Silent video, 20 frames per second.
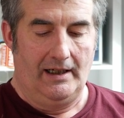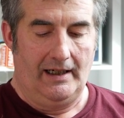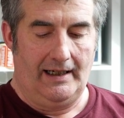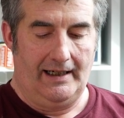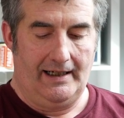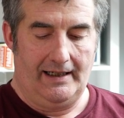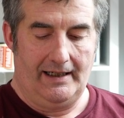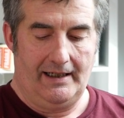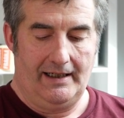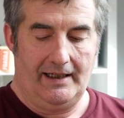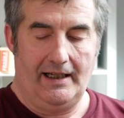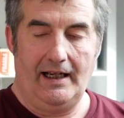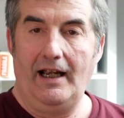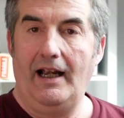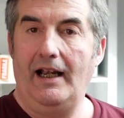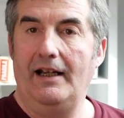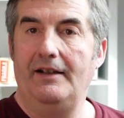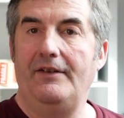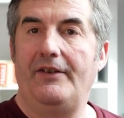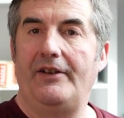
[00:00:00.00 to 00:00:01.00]

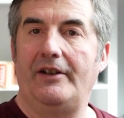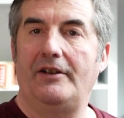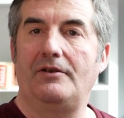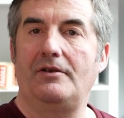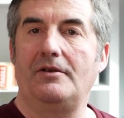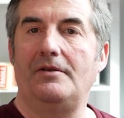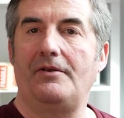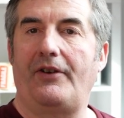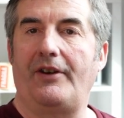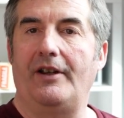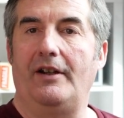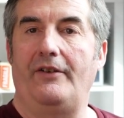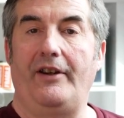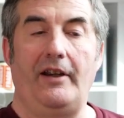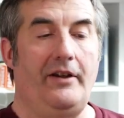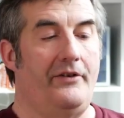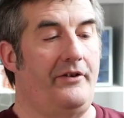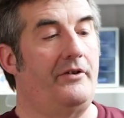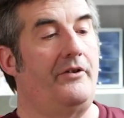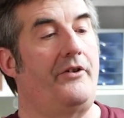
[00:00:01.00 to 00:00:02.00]
And they do sell.
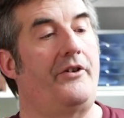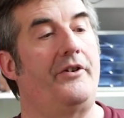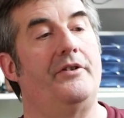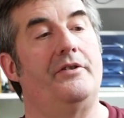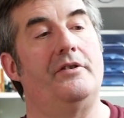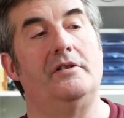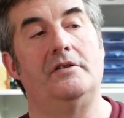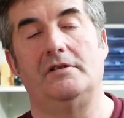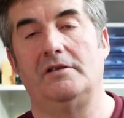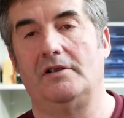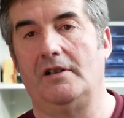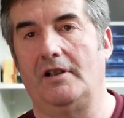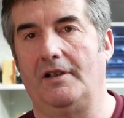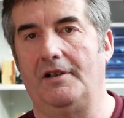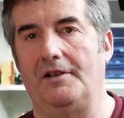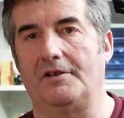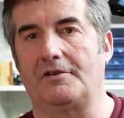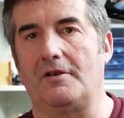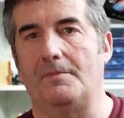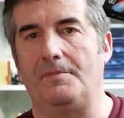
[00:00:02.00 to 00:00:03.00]
There's also
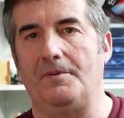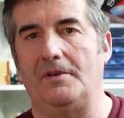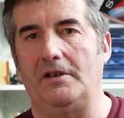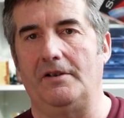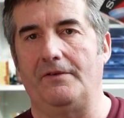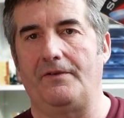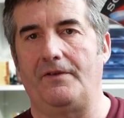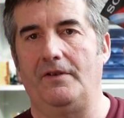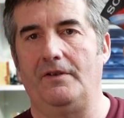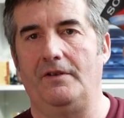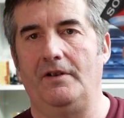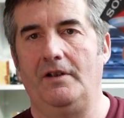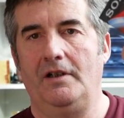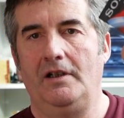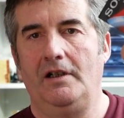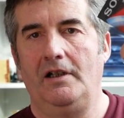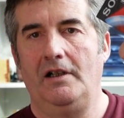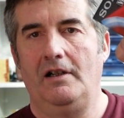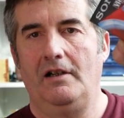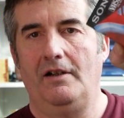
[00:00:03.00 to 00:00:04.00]
a couple of
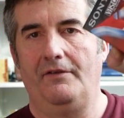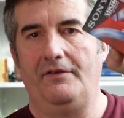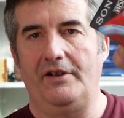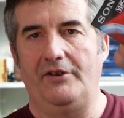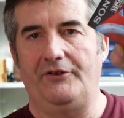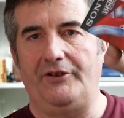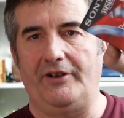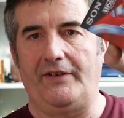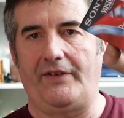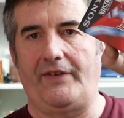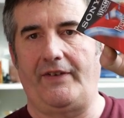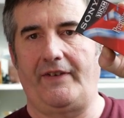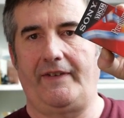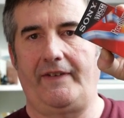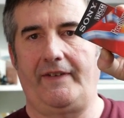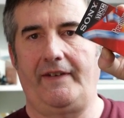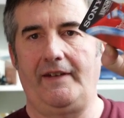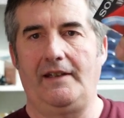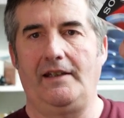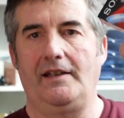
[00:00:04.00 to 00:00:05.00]

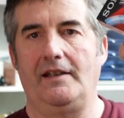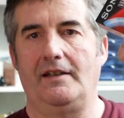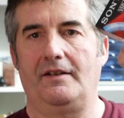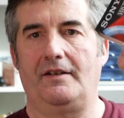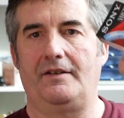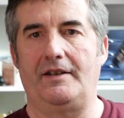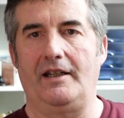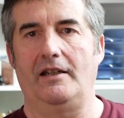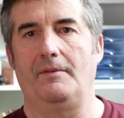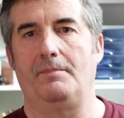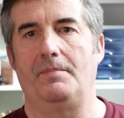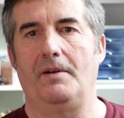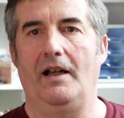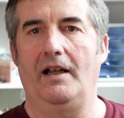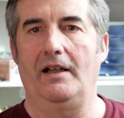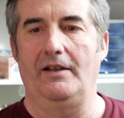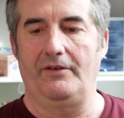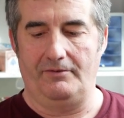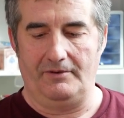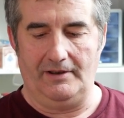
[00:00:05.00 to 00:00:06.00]
VHS-C tape
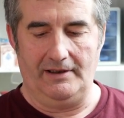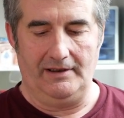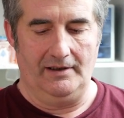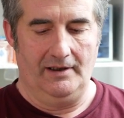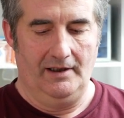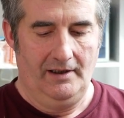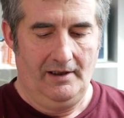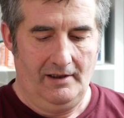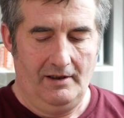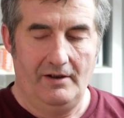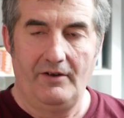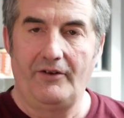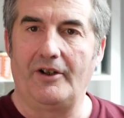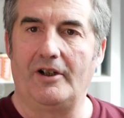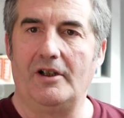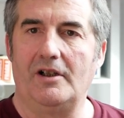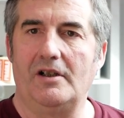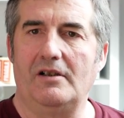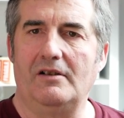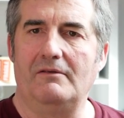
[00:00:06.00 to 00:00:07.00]
as well.
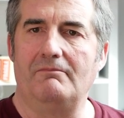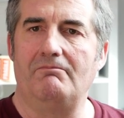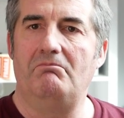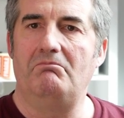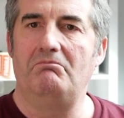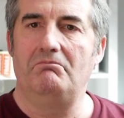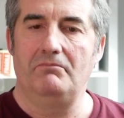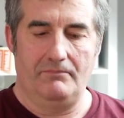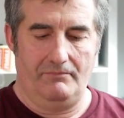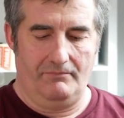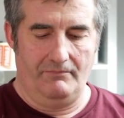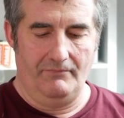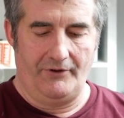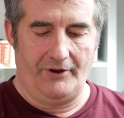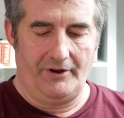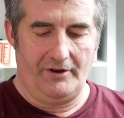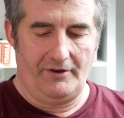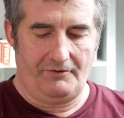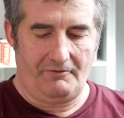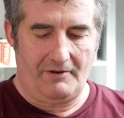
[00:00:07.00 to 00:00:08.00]
So
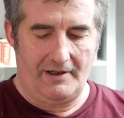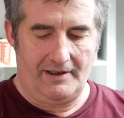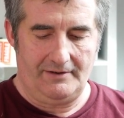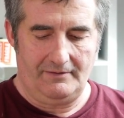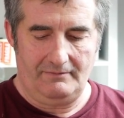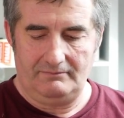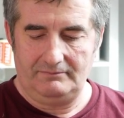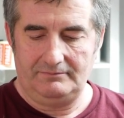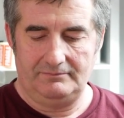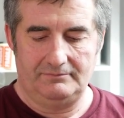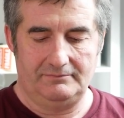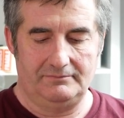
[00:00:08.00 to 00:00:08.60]
those one,